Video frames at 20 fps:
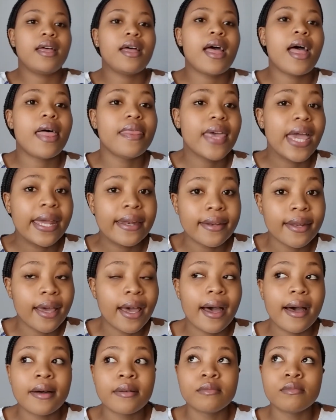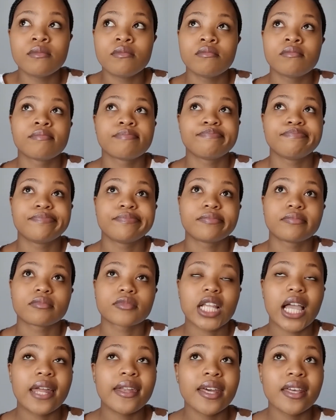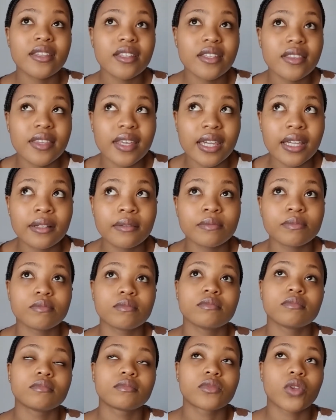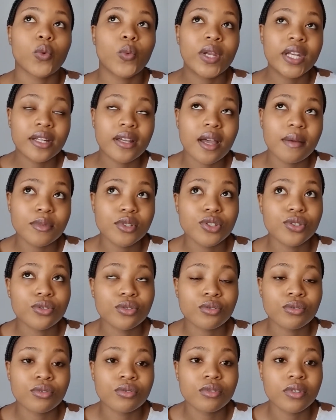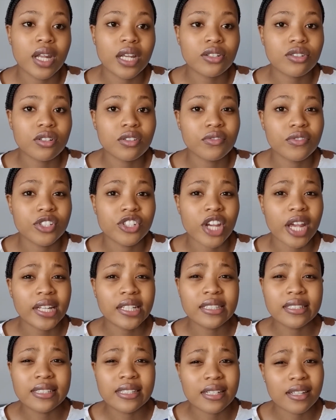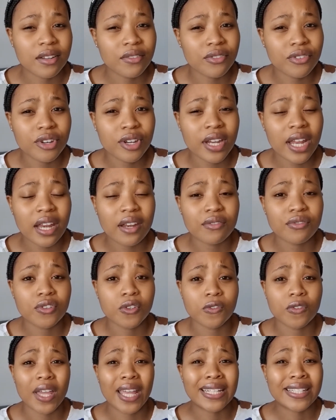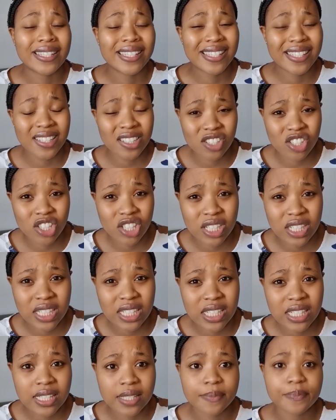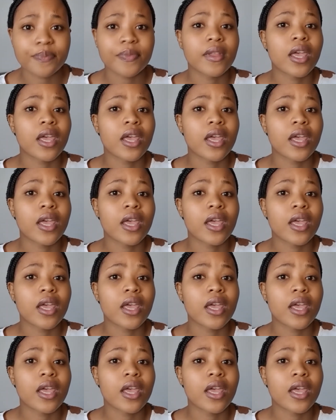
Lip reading: And then another thing, when it comes to natural vaginal delivery, and if you've had stitches,